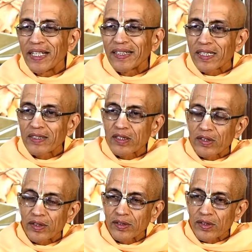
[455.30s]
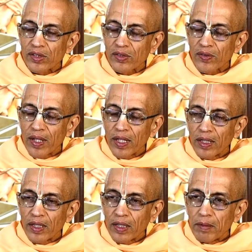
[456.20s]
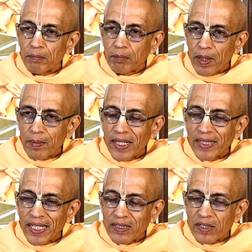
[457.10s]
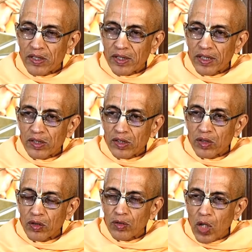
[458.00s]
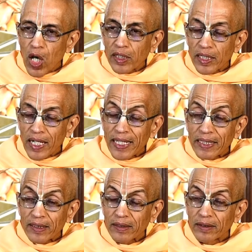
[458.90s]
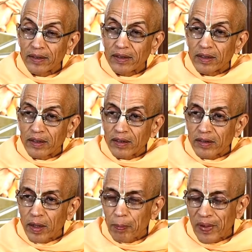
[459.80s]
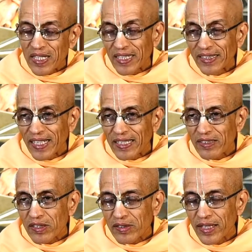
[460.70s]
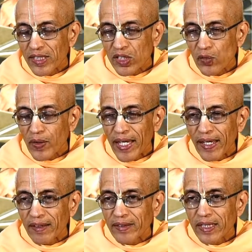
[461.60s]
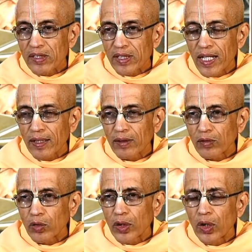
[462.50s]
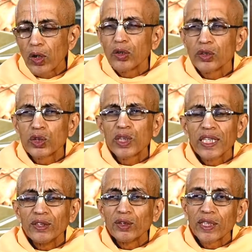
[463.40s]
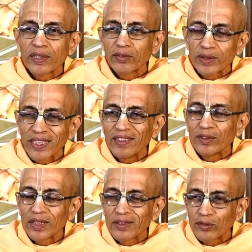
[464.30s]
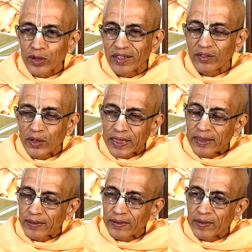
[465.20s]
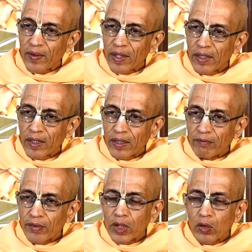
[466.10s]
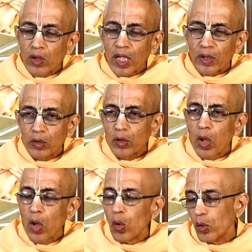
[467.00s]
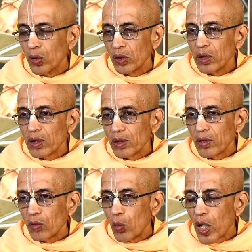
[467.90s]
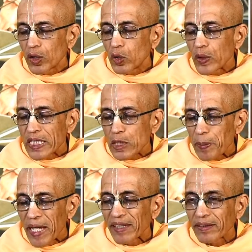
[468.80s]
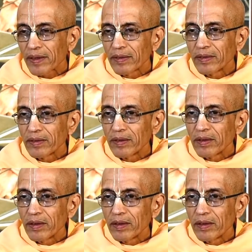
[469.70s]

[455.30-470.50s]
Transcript: Permanent existence. Permanent existence, not like the present existence where things are going on changing, changing, changing. We do not know what to expect